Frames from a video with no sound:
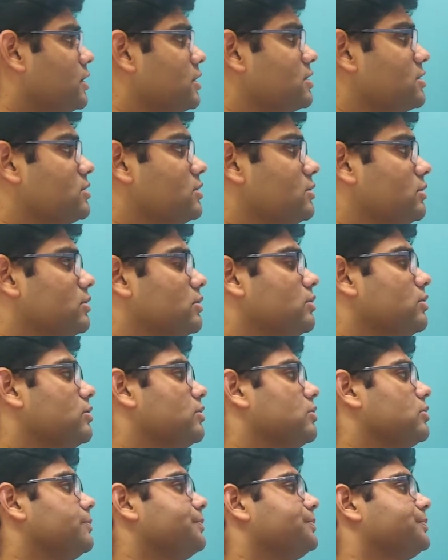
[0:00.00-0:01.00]

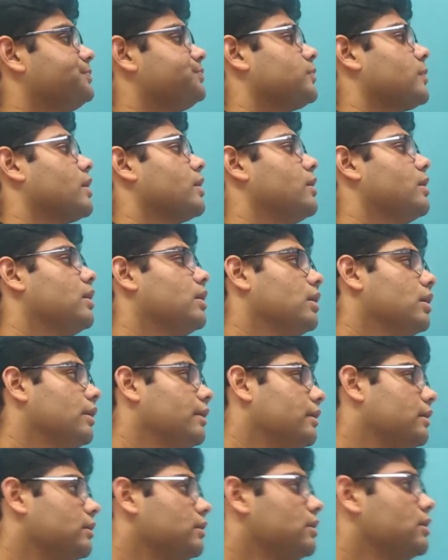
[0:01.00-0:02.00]
So,
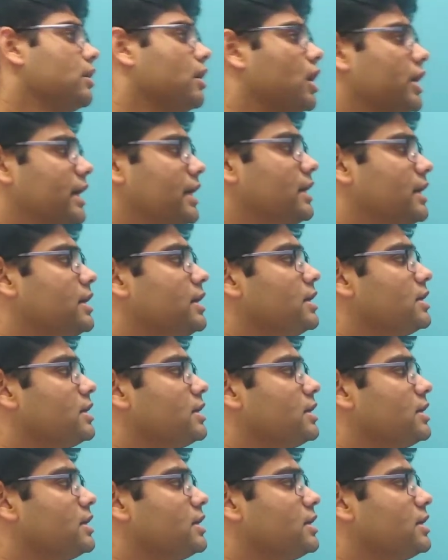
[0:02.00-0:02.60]
okay.